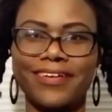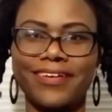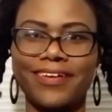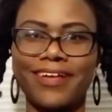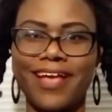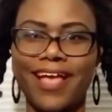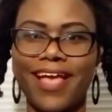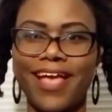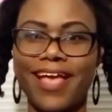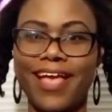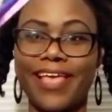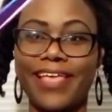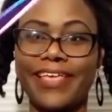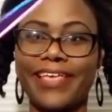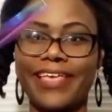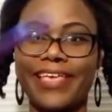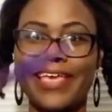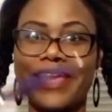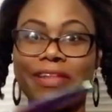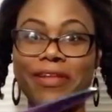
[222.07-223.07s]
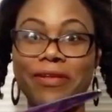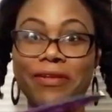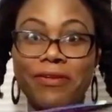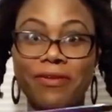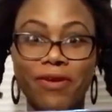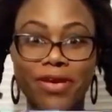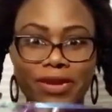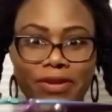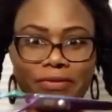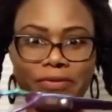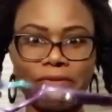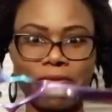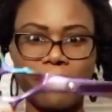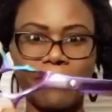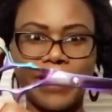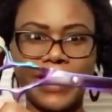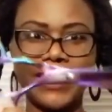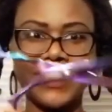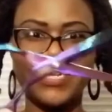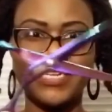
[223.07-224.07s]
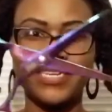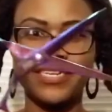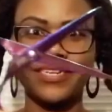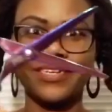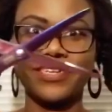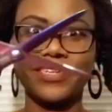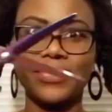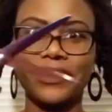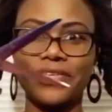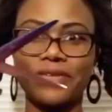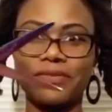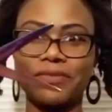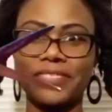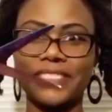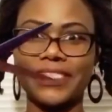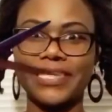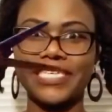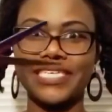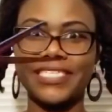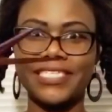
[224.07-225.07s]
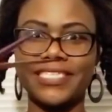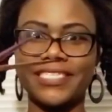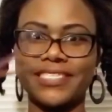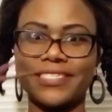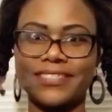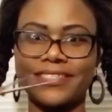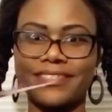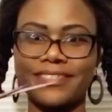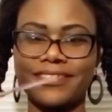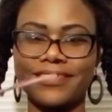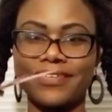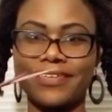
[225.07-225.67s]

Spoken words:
I cannot wait to use this.